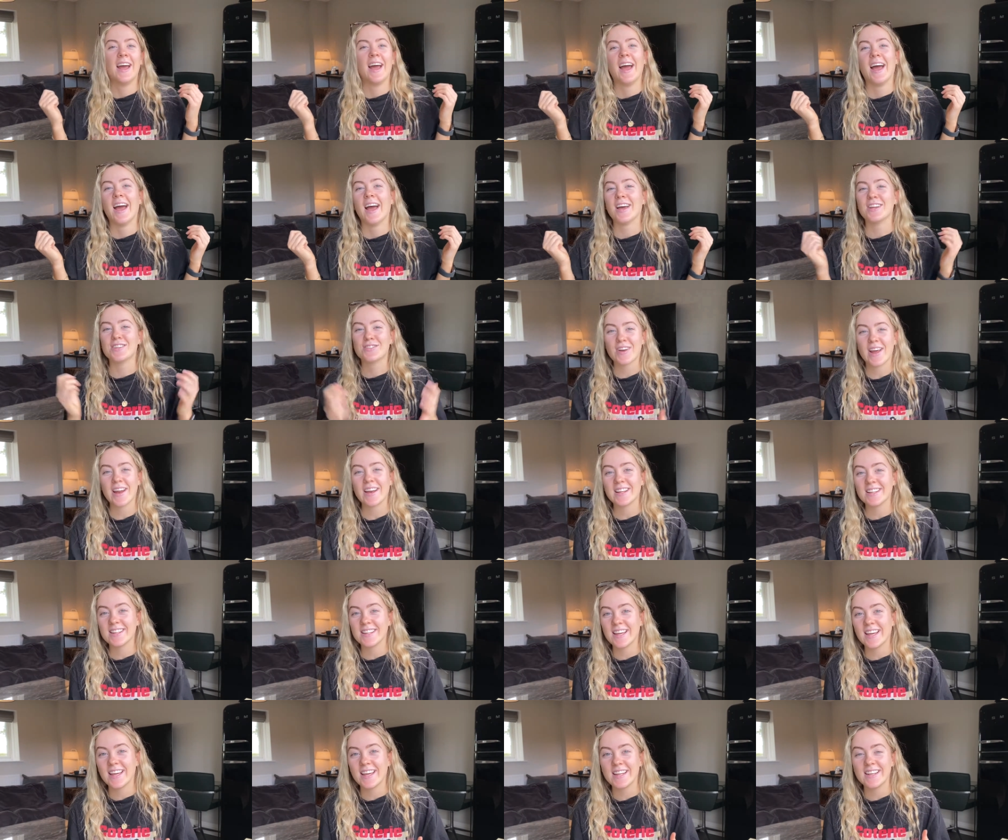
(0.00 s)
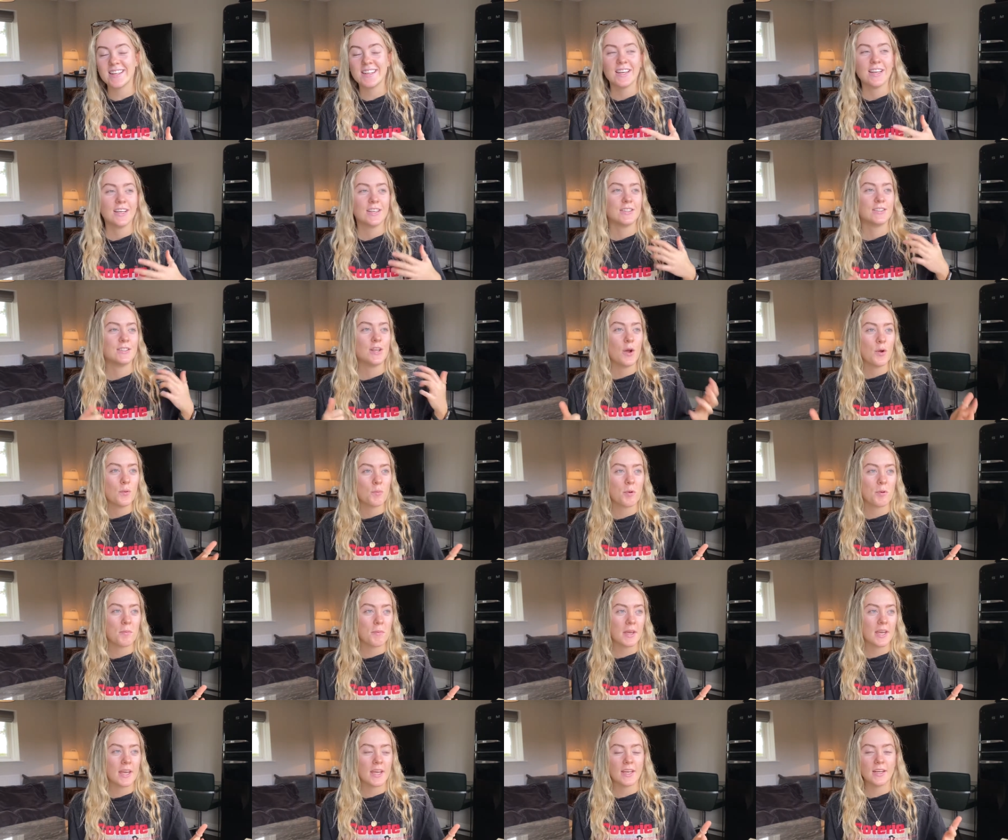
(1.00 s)
adrenaline,
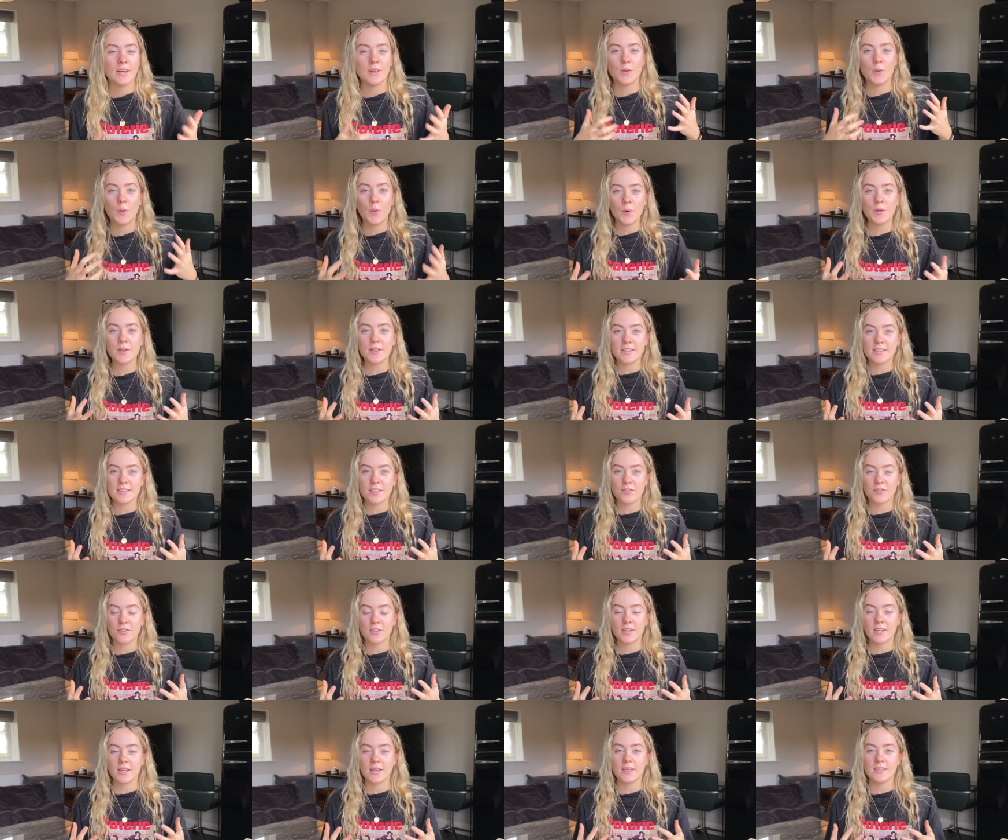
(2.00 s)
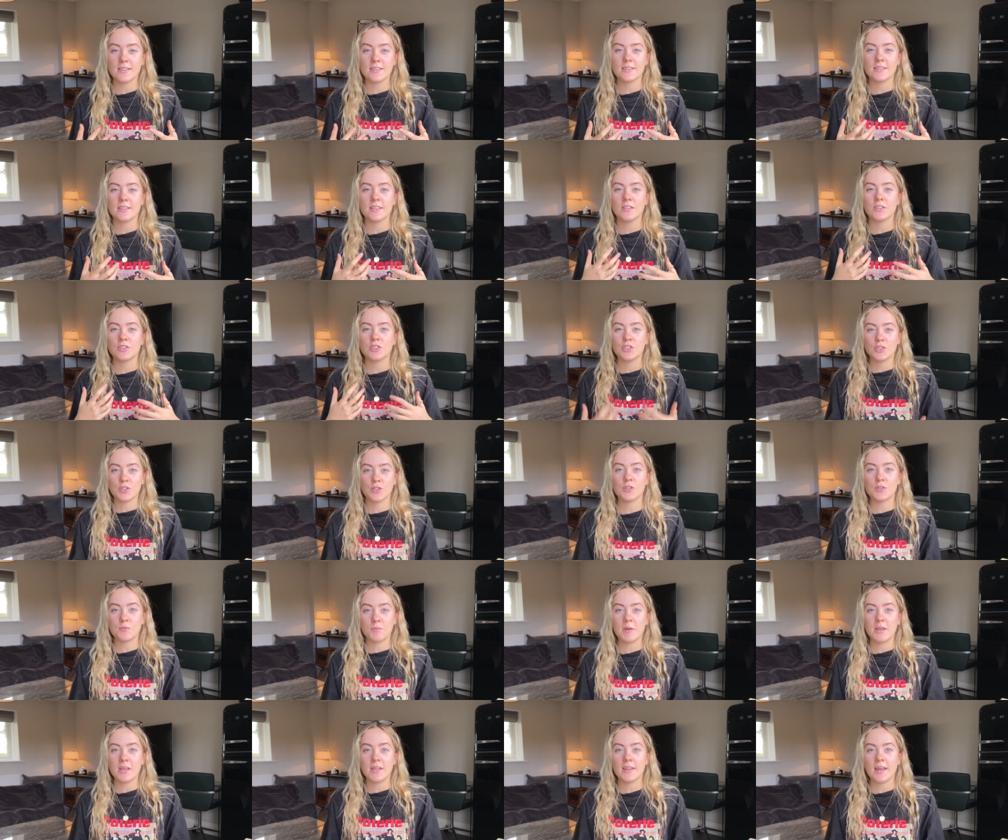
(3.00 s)
dopamine, all these different things that
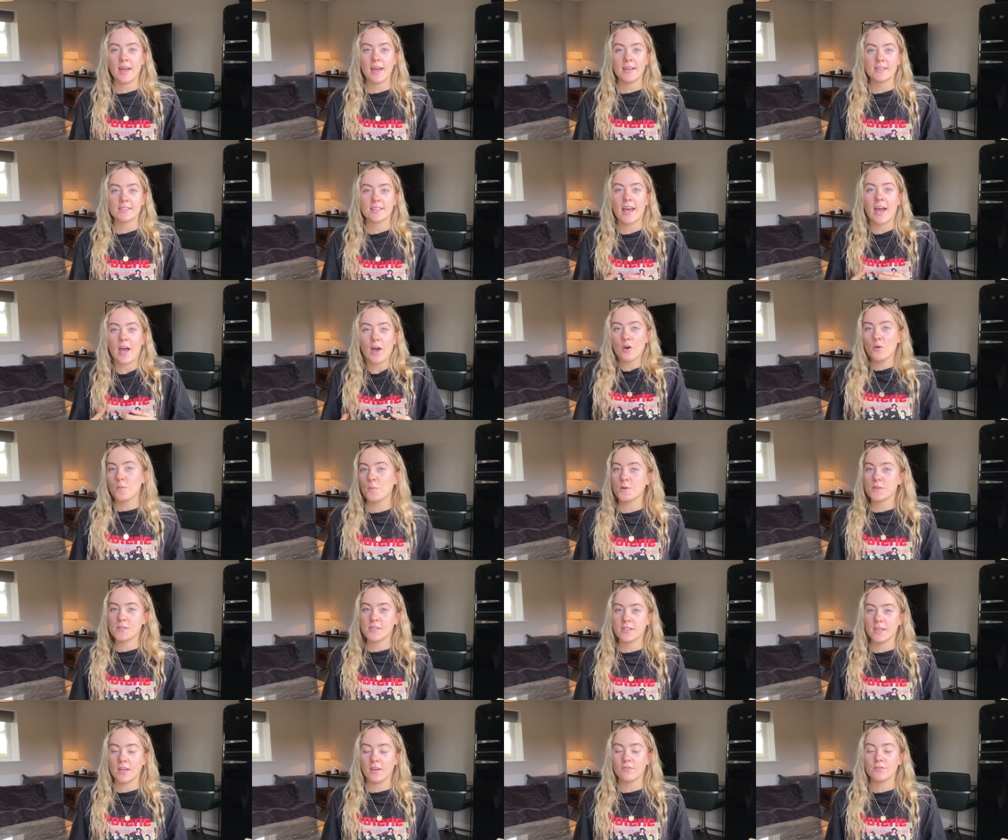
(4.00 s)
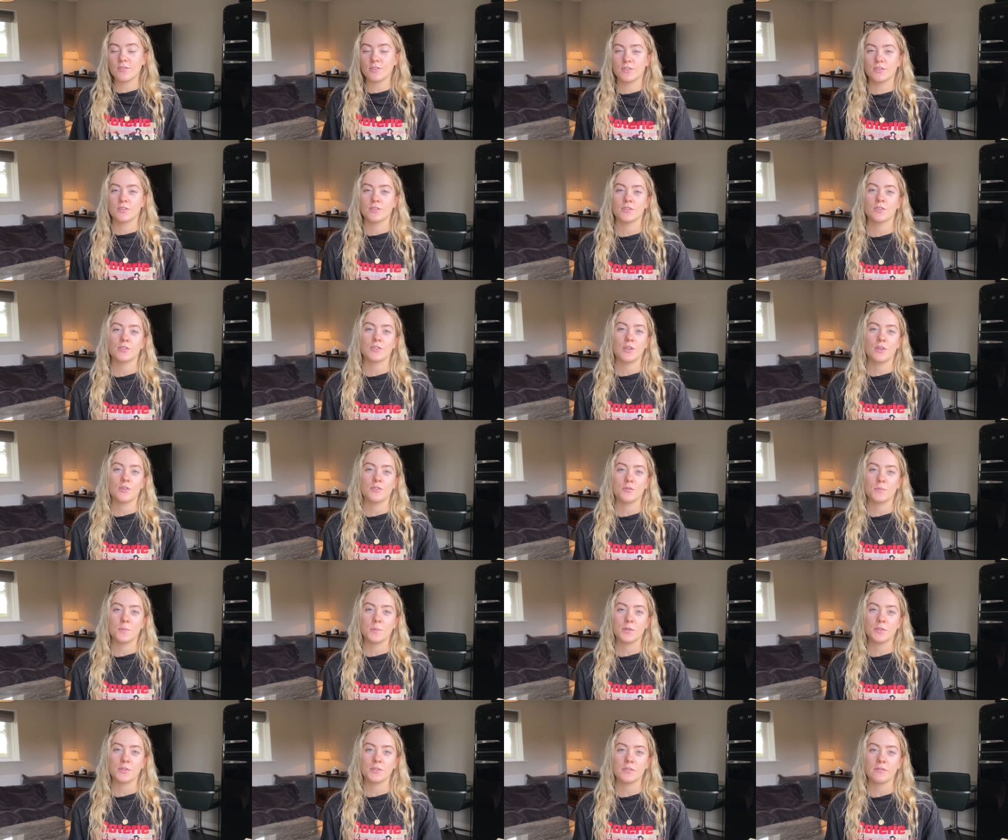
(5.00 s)
should be there to help us and give us those
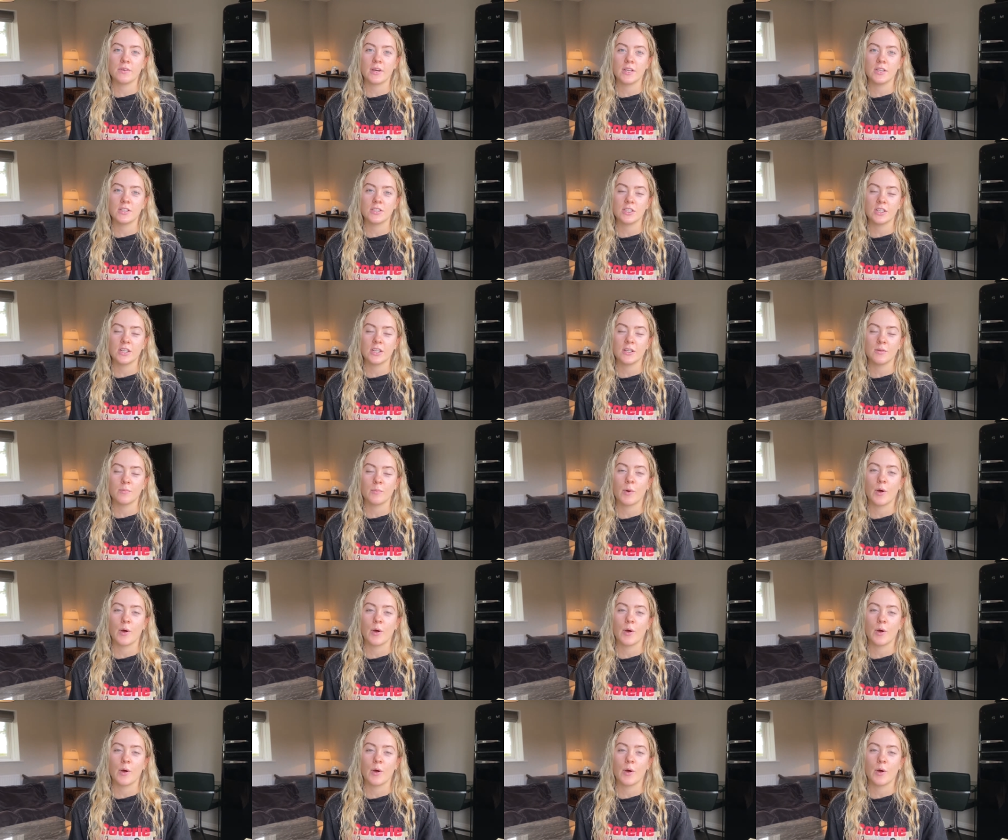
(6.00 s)
boosts of energy,